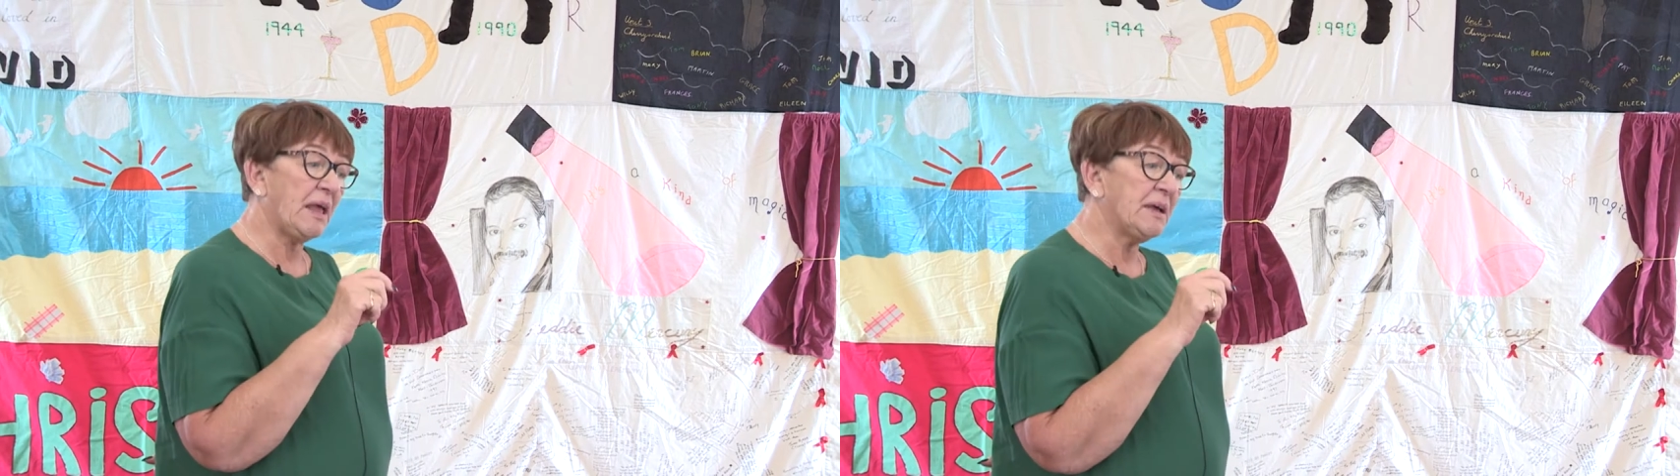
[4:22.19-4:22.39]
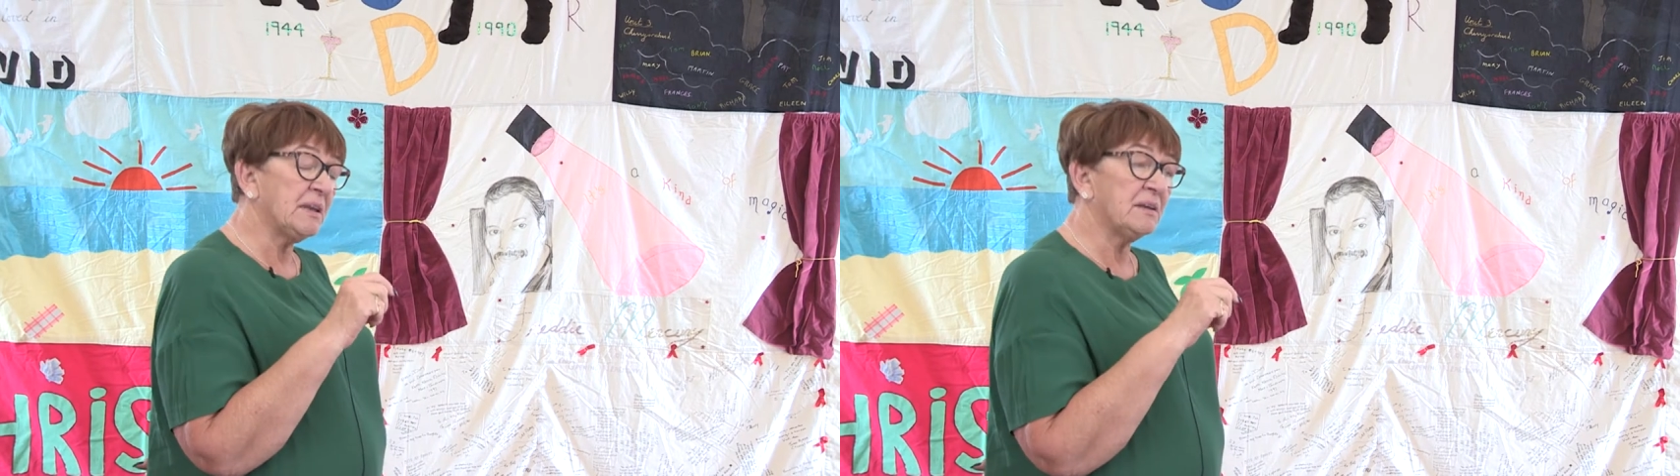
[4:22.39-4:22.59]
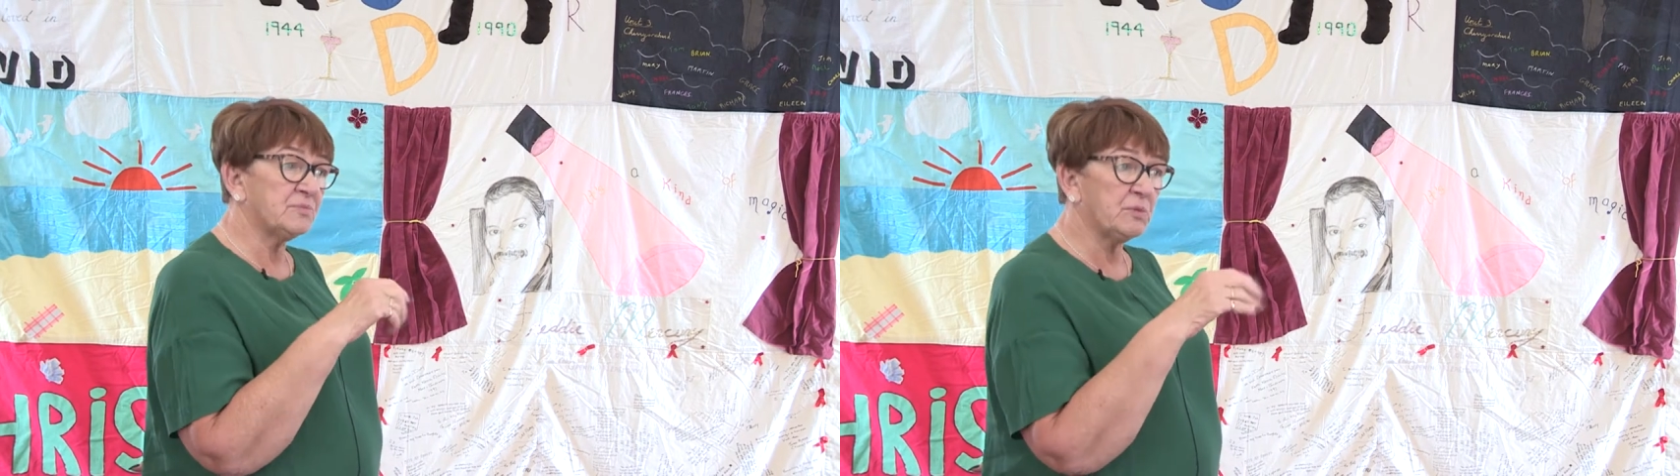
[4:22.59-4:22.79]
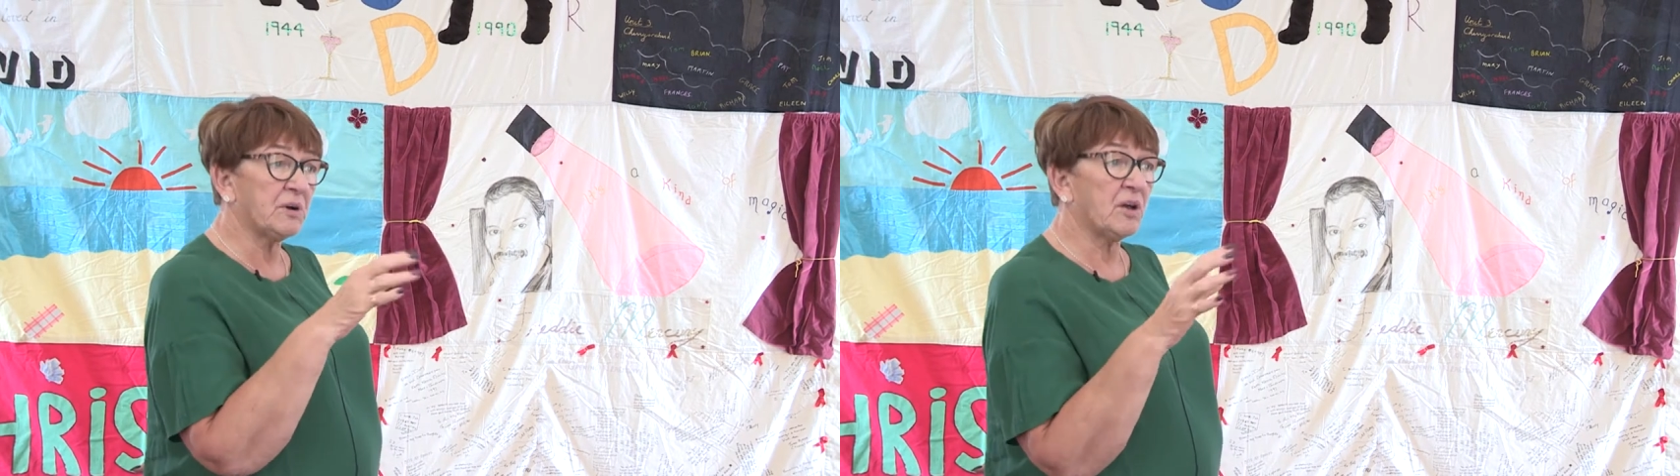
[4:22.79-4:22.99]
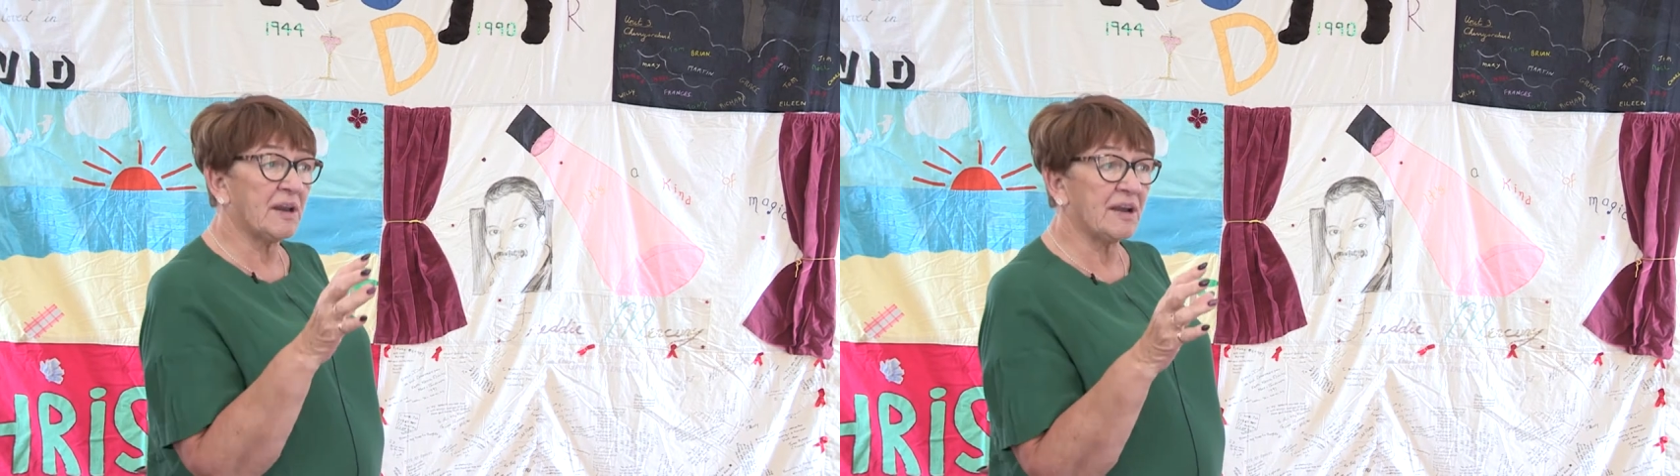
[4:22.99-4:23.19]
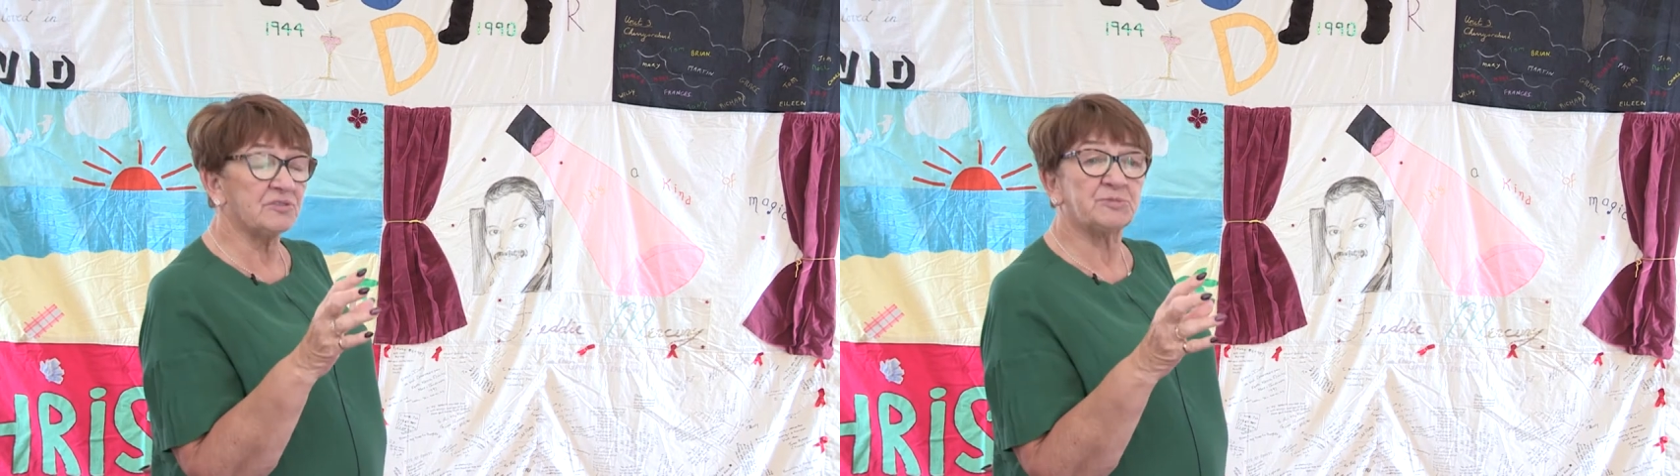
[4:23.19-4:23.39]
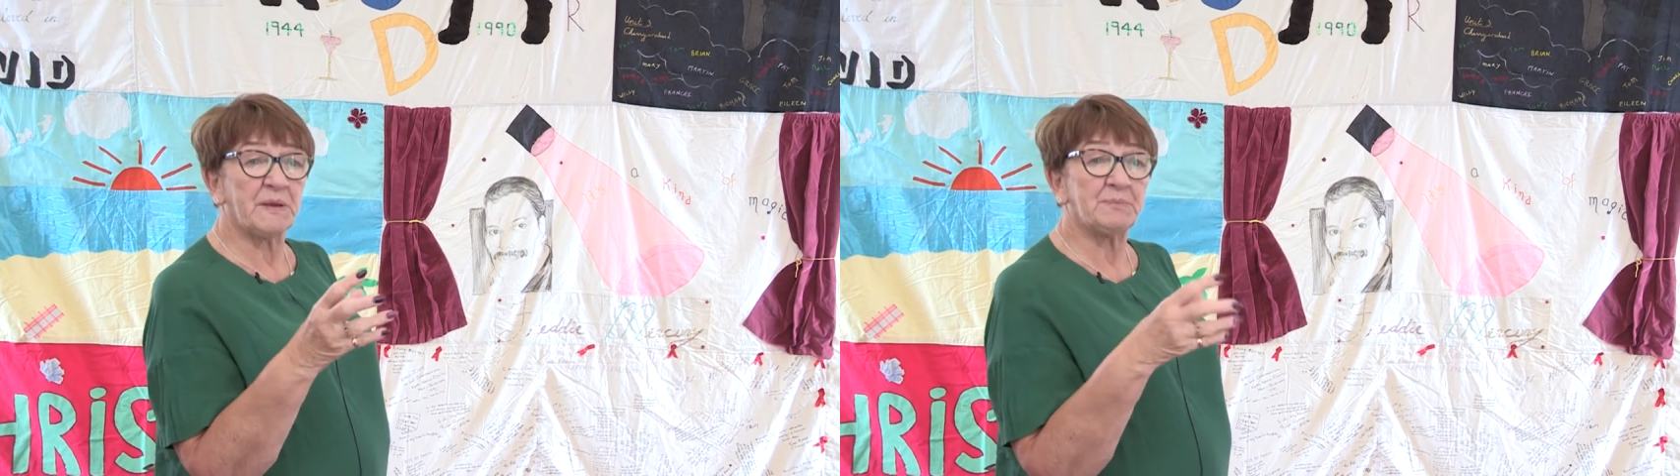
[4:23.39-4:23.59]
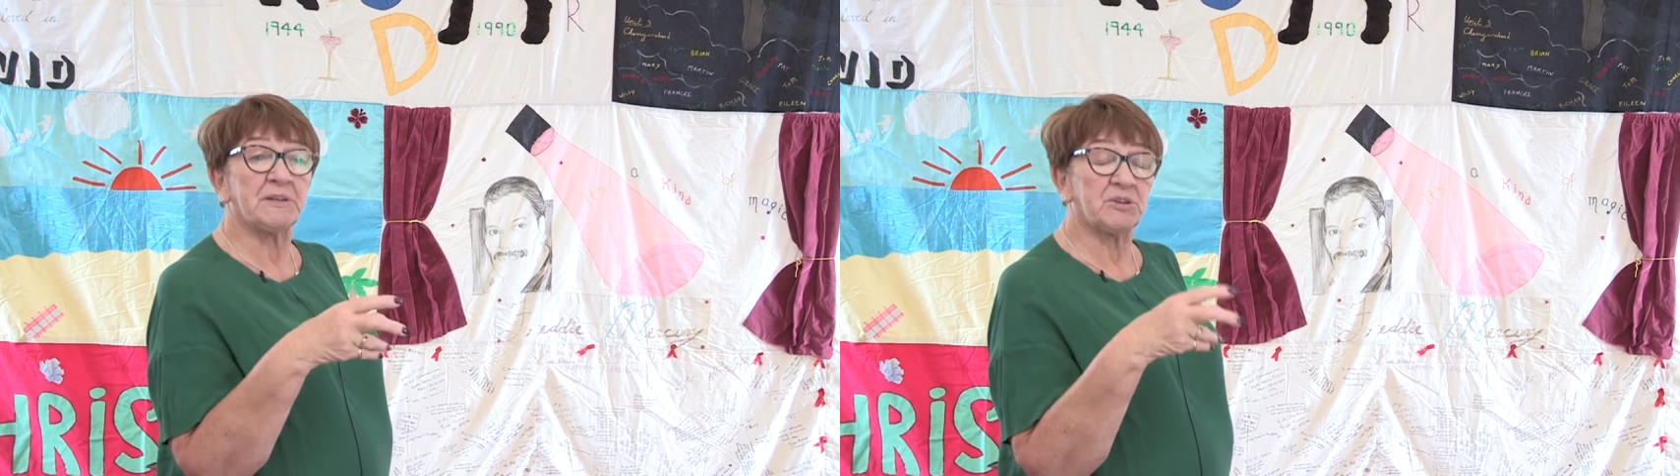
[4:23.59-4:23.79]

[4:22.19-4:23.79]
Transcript: And they were all Irish people,